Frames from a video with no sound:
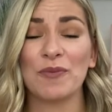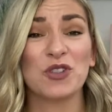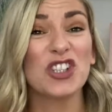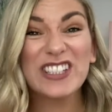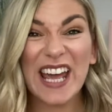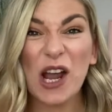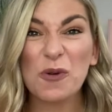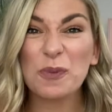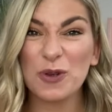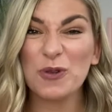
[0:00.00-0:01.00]
just to
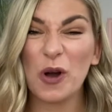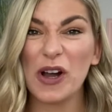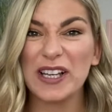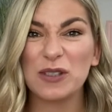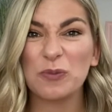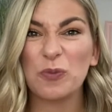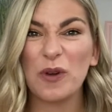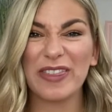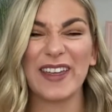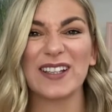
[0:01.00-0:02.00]
help you guys
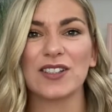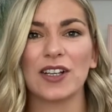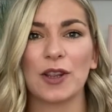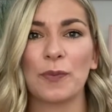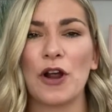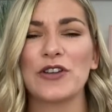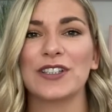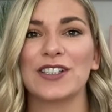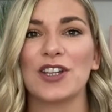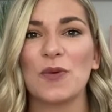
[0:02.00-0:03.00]
with that side of the
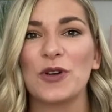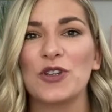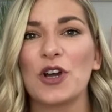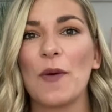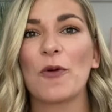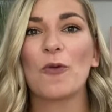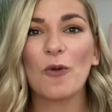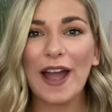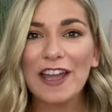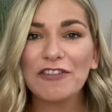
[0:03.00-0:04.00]
process, so that when you come
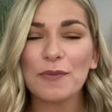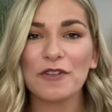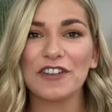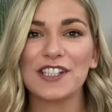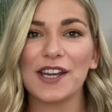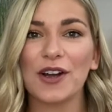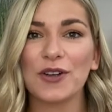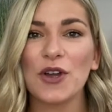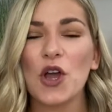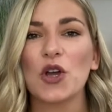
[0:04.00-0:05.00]
away from the
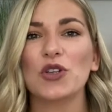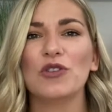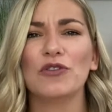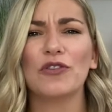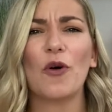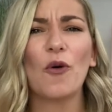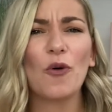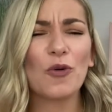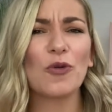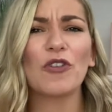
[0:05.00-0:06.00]
video, you've
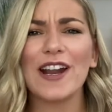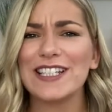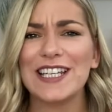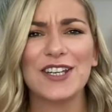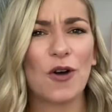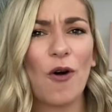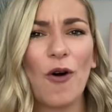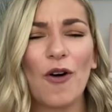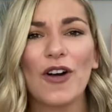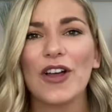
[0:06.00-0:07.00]
already
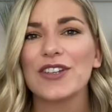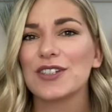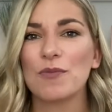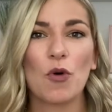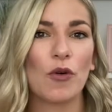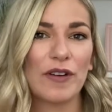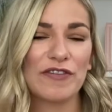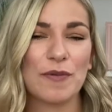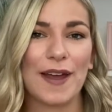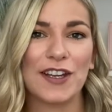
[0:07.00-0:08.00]
got some more
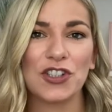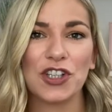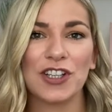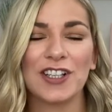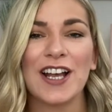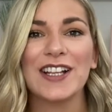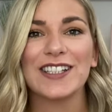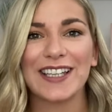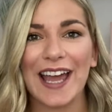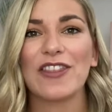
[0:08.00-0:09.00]
information to
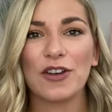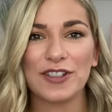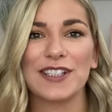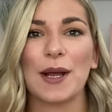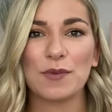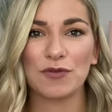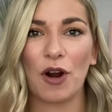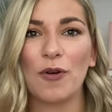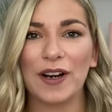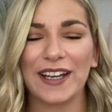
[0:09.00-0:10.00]
get those steps
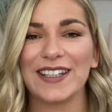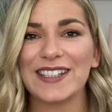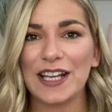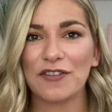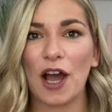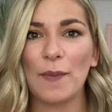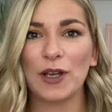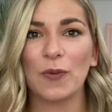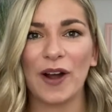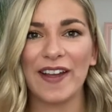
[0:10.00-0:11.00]
rolling, instead of coming
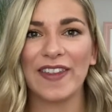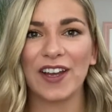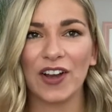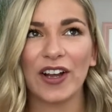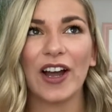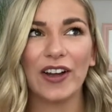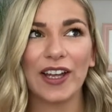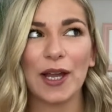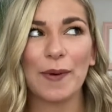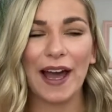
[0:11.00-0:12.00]
away and then going,
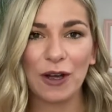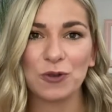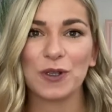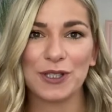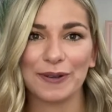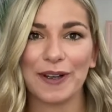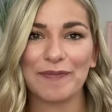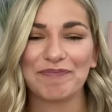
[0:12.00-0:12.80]
okay, but how do I do it?